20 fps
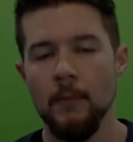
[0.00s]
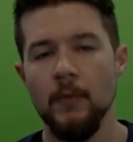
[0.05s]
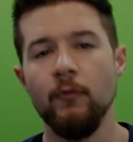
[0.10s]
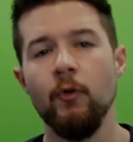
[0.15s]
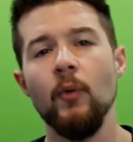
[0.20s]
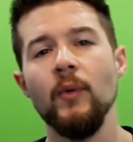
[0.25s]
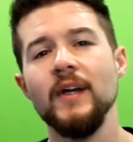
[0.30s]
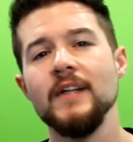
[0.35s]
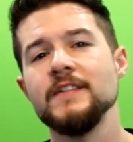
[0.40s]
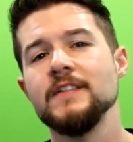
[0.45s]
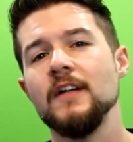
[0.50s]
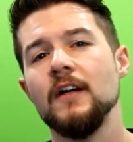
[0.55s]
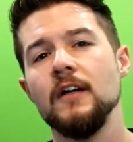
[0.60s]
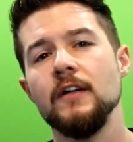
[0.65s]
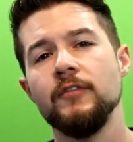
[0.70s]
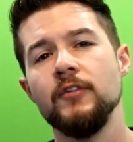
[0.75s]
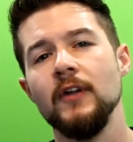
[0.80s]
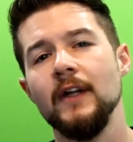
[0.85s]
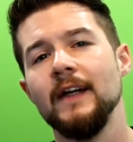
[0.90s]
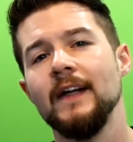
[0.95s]
we get started, if
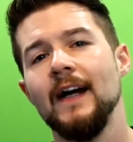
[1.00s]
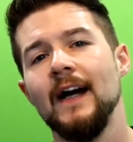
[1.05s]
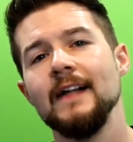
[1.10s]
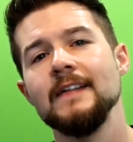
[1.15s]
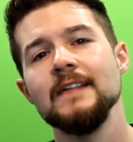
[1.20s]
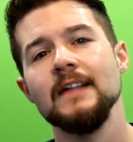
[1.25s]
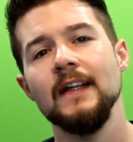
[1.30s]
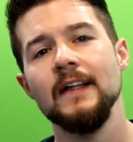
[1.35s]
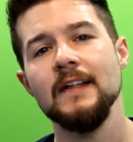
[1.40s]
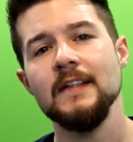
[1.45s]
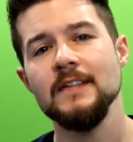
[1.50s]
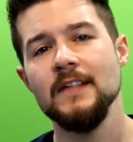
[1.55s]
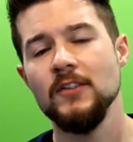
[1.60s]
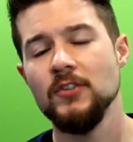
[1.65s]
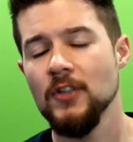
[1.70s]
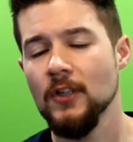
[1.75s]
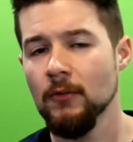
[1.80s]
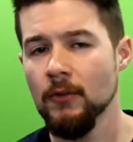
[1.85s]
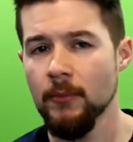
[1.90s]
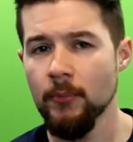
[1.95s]
you like content like this, I
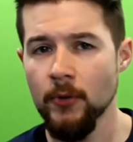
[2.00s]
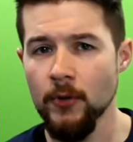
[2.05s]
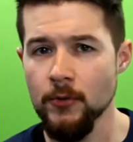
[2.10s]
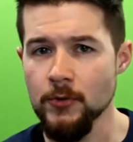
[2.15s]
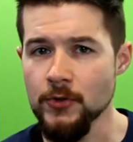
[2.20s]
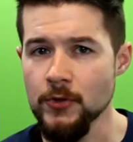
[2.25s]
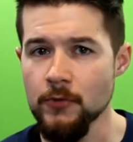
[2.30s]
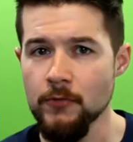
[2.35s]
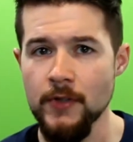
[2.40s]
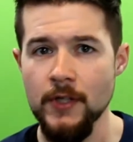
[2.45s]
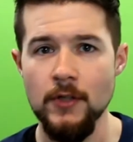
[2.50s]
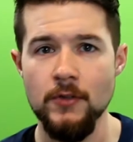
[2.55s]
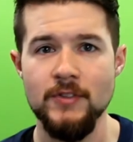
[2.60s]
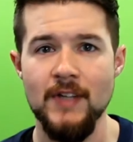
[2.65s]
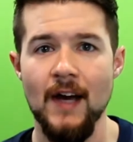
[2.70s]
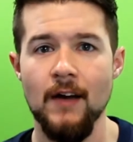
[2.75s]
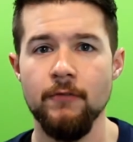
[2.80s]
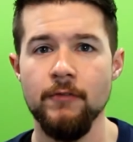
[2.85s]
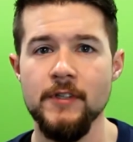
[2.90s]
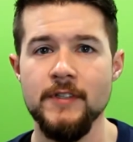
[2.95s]
generally produce new videos
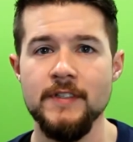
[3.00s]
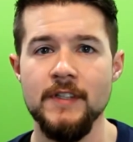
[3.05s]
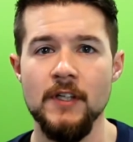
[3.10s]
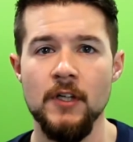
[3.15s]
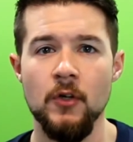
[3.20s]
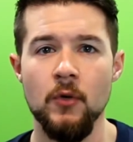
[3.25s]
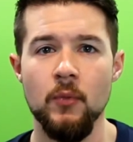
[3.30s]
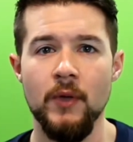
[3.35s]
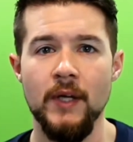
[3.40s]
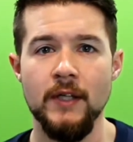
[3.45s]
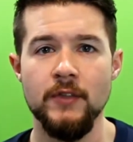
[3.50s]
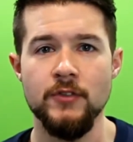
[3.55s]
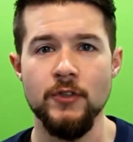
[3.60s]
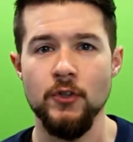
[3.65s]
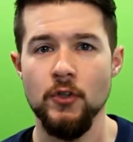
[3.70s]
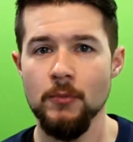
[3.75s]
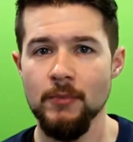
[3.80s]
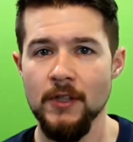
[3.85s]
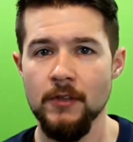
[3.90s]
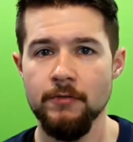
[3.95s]
every single week, so do
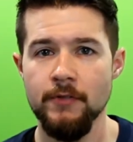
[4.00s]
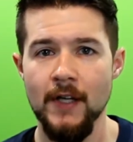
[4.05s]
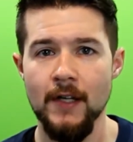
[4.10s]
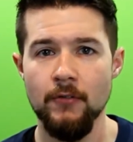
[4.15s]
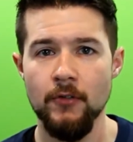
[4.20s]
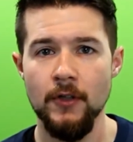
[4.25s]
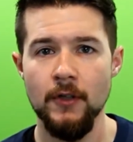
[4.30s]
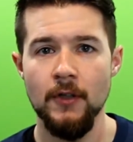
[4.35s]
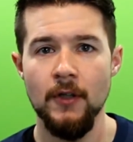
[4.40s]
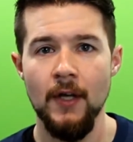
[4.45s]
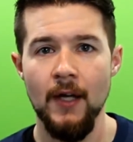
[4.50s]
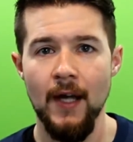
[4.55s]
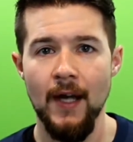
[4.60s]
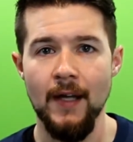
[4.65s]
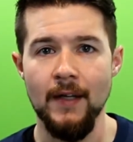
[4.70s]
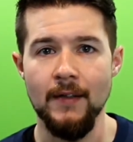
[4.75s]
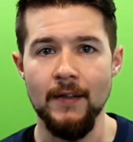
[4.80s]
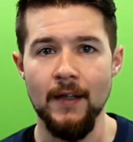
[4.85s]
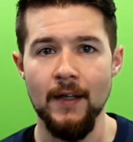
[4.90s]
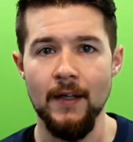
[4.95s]
me a favor
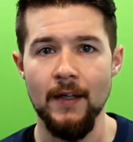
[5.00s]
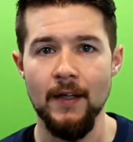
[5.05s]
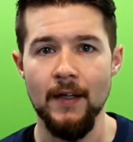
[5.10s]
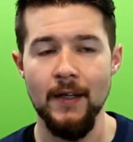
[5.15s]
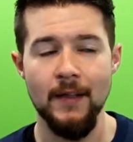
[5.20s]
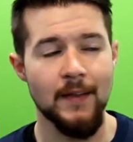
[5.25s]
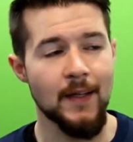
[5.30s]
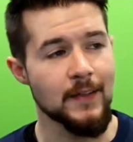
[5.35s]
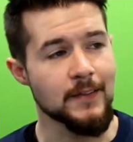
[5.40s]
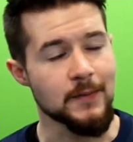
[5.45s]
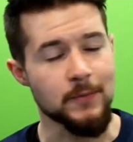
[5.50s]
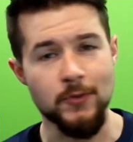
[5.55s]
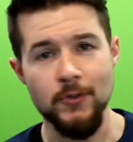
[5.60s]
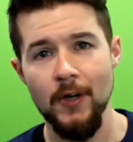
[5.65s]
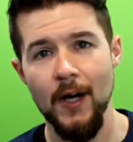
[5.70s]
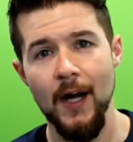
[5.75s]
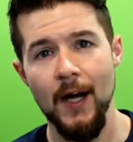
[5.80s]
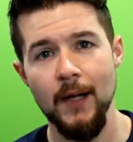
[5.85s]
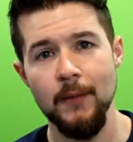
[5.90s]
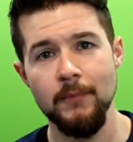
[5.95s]
and hit that
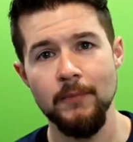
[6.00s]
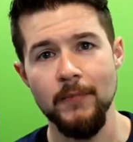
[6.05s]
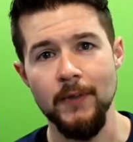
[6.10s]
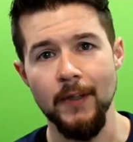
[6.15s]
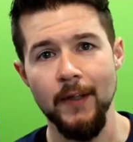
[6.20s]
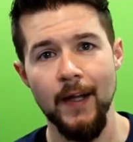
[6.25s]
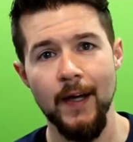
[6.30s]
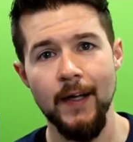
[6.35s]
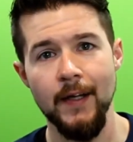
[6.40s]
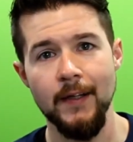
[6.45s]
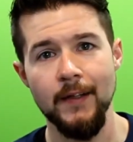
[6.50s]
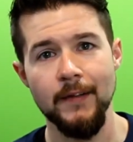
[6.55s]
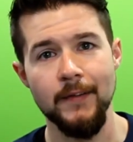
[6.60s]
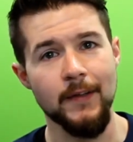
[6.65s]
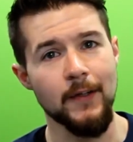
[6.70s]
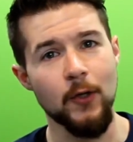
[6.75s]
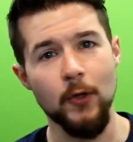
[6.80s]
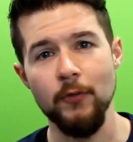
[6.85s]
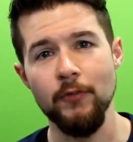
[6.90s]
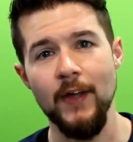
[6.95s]
subscribe, the like, the
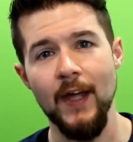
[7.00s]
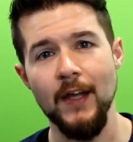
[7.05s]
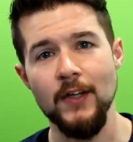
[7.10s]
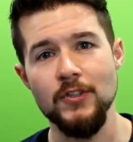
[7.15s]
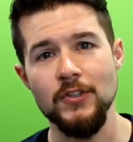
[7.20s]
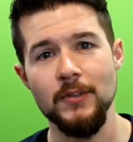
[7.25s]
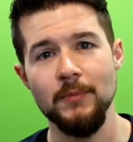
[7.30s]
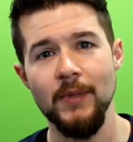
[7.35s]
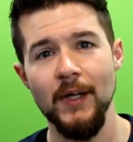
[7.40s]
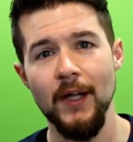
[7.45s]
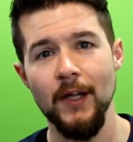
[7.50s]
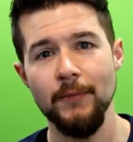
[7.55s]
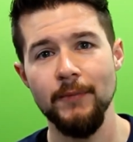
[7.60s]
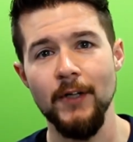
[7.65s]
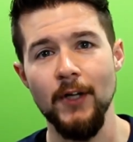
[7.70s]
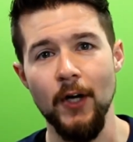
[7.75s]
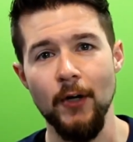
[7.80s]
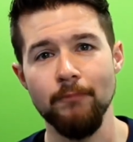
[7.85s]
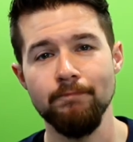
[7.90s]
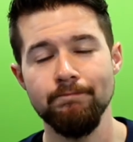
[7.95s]
notification bell, you
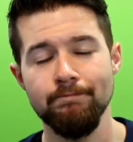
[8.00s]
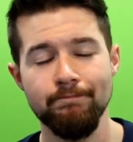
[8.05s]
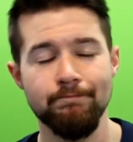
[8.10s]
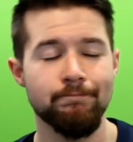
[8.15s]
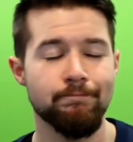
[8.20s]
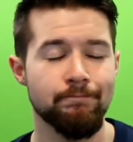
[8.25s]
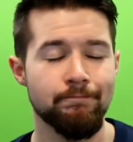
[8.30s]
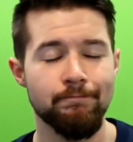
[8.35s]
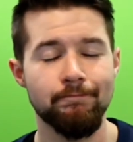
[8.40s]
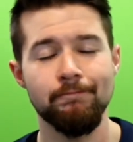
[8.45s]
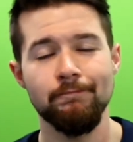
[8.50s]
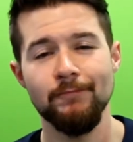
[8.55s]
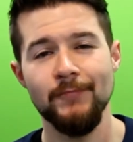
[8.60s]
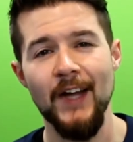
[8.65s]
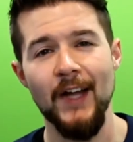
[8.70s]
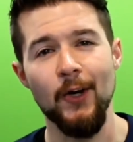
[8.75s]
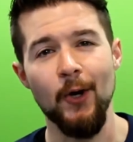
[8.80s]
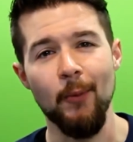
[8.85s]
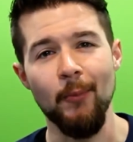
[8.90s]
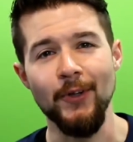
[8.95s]
know, that
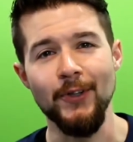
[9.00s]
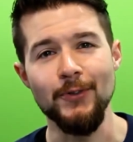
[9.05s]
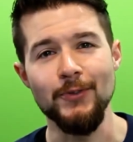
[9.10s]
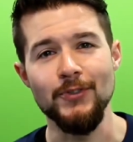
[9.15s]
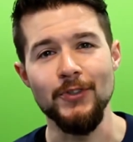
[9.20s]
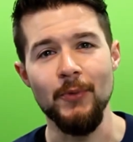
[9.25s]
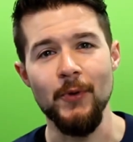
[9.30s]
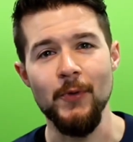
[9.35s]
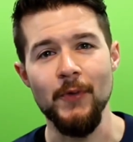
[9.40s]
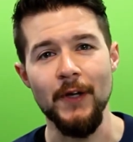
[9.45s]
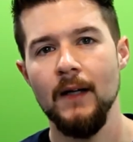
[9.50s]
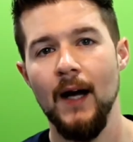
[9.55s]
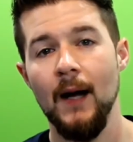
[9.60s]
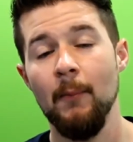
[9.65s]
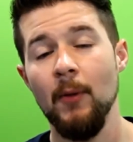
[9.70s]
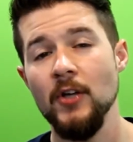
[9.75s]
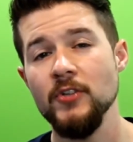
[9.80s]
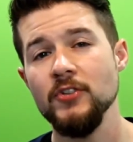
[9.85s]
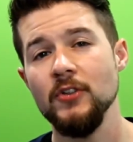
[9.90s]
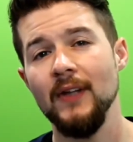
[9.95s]
normal YouTuber thing. I'm
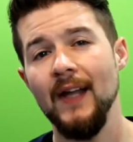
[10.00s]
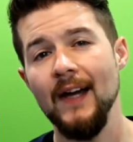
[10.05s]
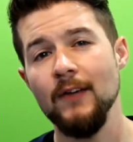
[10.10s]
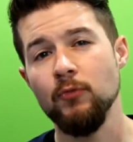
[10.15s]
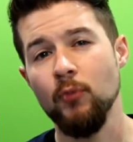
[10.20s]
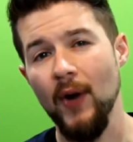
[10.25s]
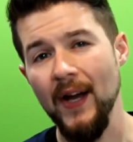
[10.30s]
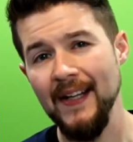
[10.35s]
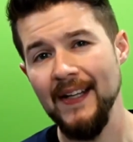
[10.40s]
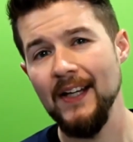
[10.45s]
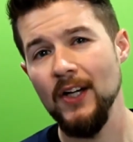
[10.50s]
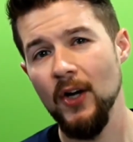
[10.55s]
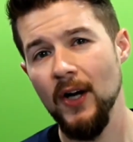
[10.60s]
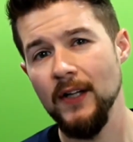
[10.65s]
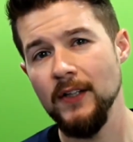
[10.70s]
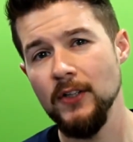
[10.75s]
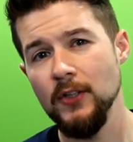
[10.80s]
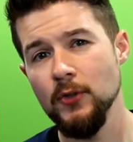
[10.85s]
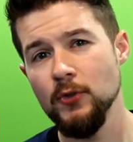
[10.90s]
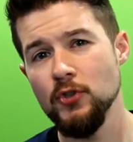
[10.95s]
also live right here
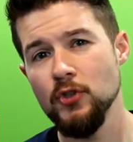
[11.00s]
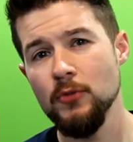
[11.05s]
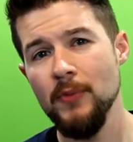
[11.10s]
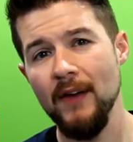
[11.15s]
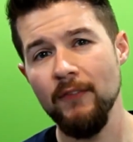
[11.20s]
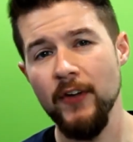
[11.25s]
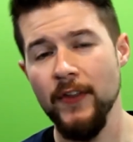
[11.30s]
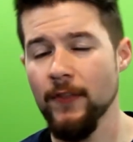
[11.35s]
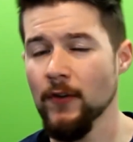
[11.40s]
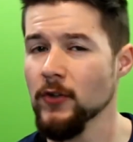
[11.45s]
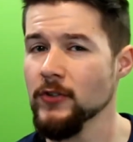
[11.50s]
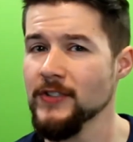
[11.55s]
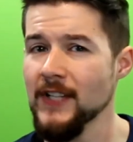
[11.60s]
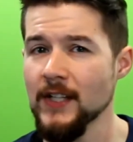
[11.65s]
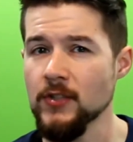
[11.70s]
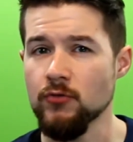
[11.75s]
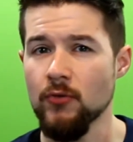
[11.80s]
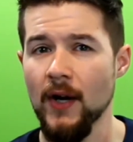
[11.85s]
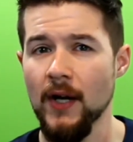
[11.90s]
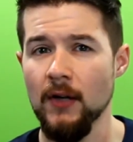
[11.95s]
on YouTube every
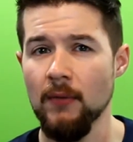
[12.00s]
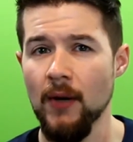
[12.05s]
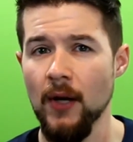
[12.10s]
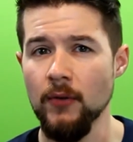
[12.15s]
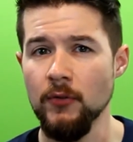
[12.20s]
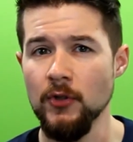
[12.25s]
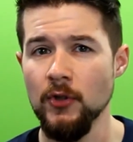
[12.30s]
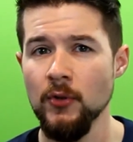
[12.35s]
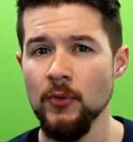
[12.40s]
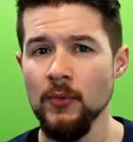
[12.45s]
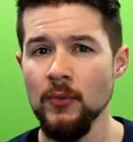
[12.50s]
Thursdays right around noon.